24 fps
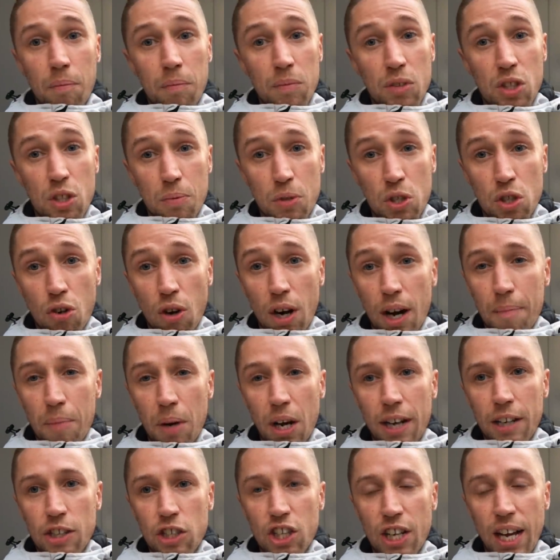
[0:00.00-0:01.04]
Subscribe,
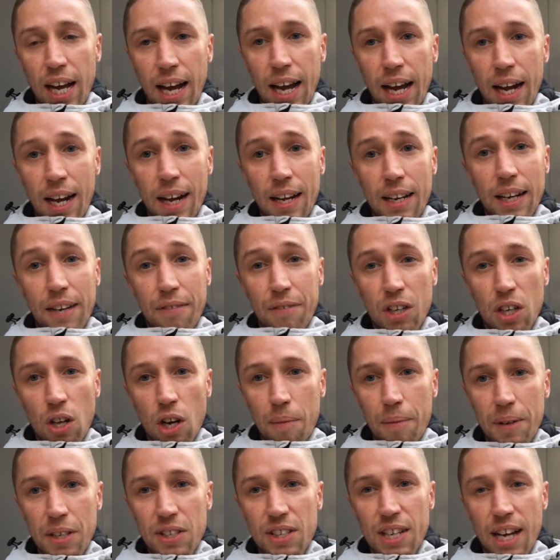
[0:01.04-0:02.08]
like, share, leave your
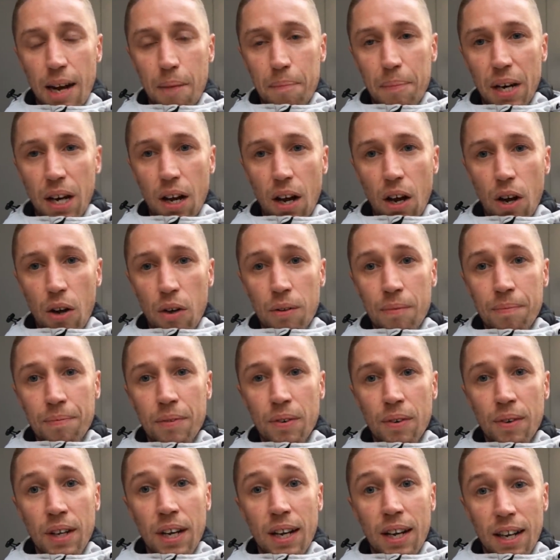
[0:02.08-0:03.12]
comments down below.
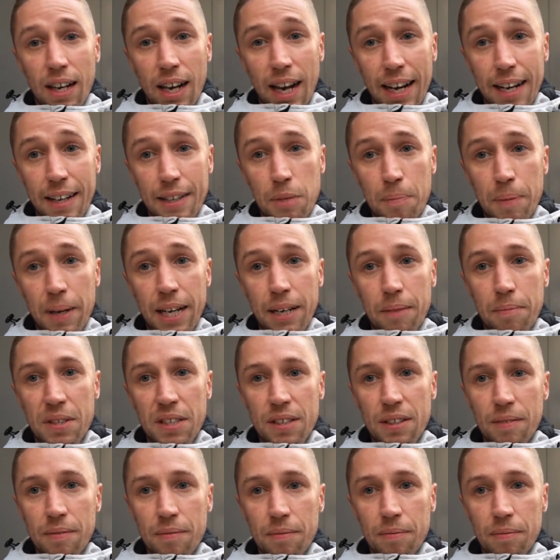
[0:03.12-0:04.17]
Laters,
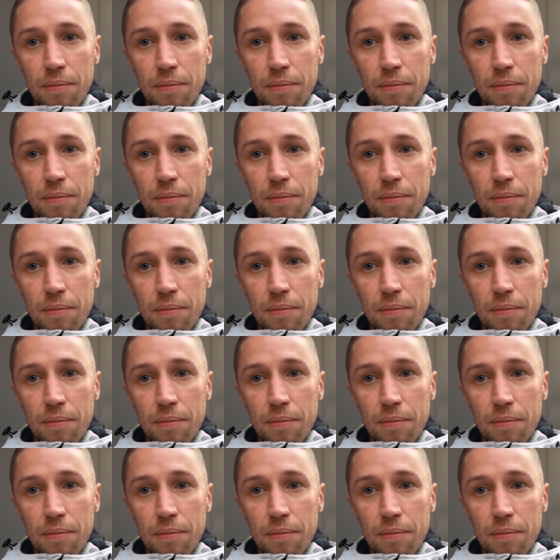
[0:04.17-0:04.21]
peeps.